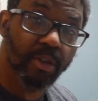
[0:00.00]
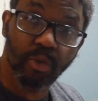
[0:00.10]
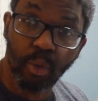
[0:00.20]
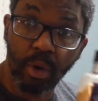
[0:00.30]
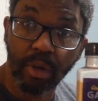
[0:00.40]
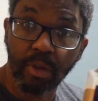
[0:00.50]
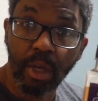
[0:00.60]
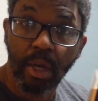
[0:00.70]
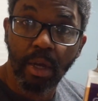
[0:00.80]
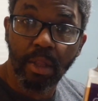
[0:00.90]
towards
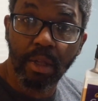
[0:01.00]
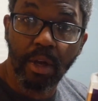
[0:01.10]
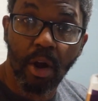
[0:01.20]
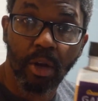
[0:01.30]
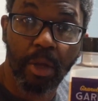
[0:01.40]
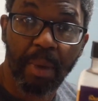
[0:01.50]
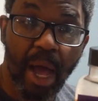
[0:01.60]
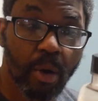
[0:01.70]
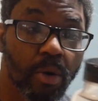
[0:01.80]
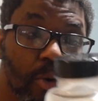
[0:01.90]
the garlic
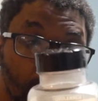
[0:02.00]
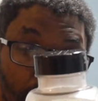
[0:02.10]
powder or the